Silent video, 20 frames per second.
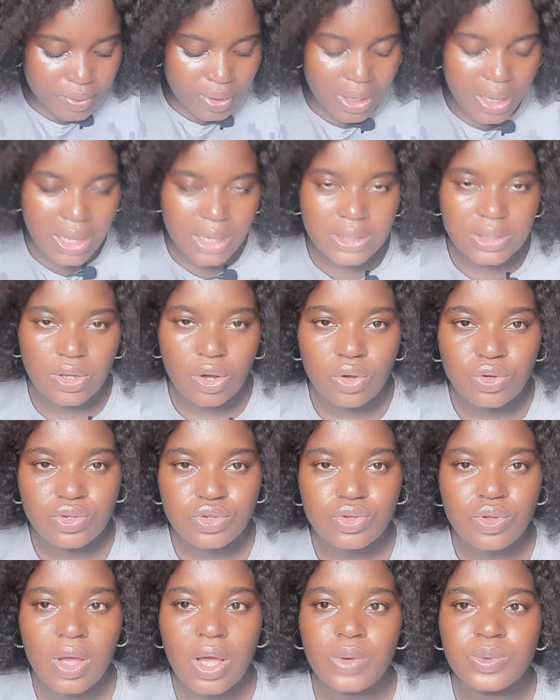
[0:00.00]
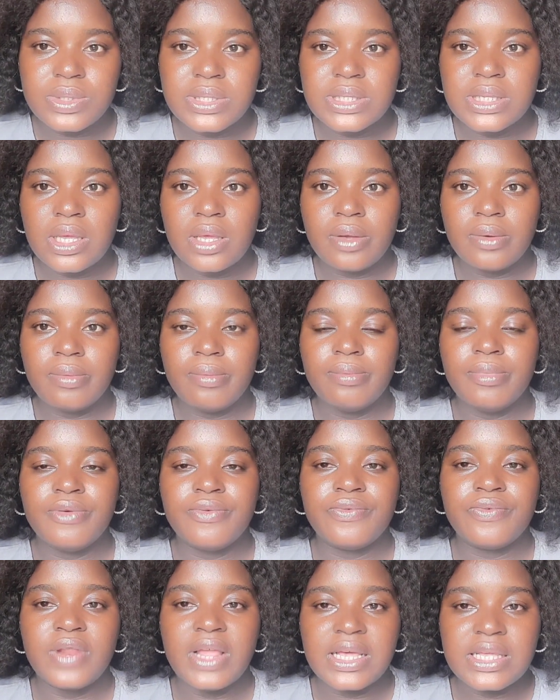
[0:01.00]
And also I would say be
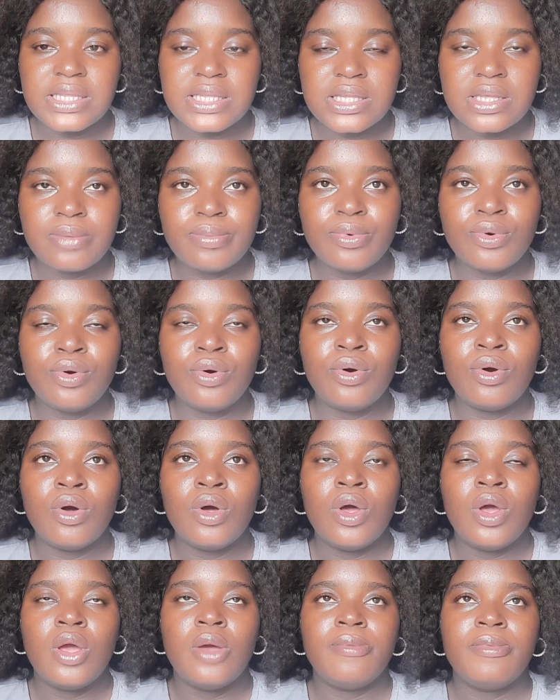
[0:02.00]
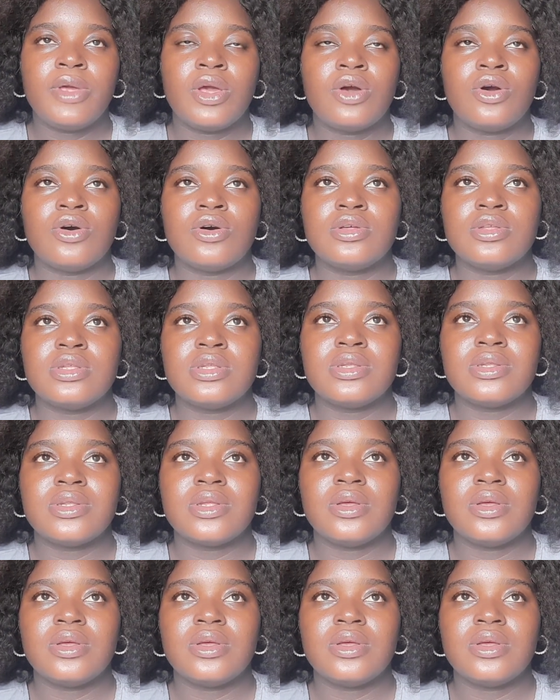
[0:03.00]
flexible, because